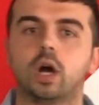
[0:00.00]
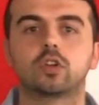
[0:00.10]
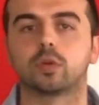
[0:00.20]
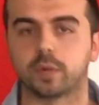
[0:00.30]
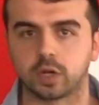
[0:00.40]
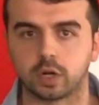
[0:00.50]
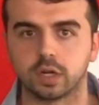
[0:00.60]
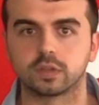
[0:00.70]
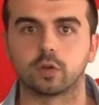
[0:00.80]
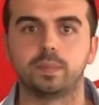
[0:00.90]

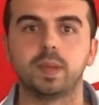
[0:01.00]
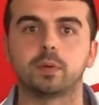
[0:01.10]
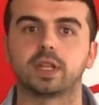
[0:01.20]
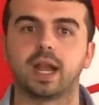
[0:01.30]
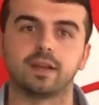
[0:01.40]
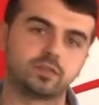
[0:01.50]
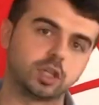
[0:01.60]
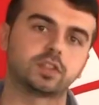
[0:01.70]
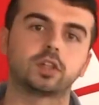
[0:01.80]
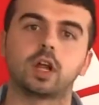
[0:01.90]
entrepreneurs or people that have
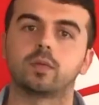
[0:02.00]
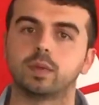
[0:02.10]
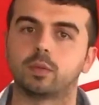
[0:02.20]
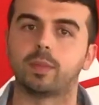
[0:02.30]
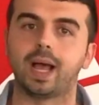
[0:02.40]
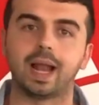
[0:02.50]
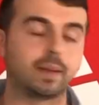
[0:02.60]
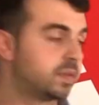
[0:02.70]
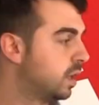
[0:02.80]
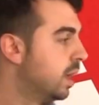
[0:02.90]
just started with mobile
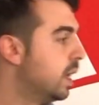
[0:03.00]
apps,